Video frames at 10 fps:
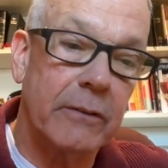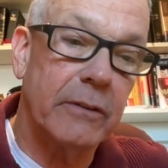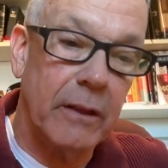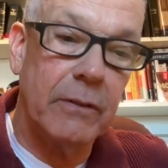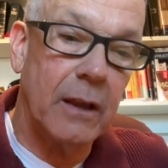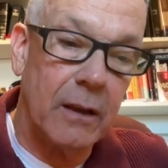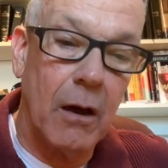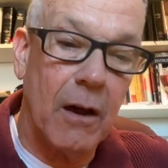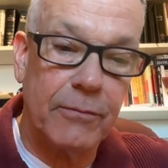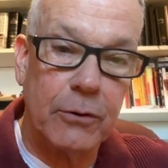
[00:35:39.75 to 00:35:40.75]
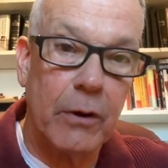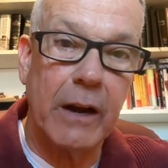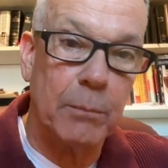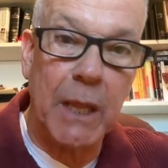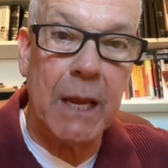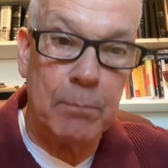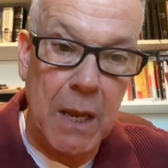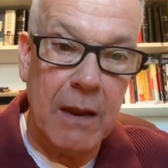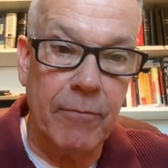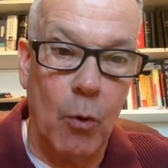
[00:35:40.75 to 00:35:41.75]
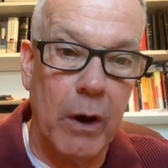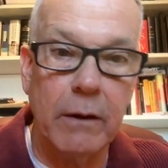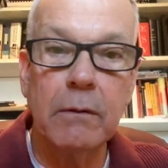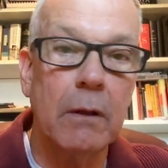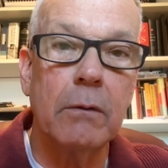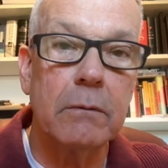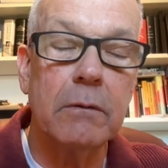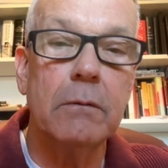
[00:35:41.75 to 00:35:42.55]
is then they often try to blame me for it. No,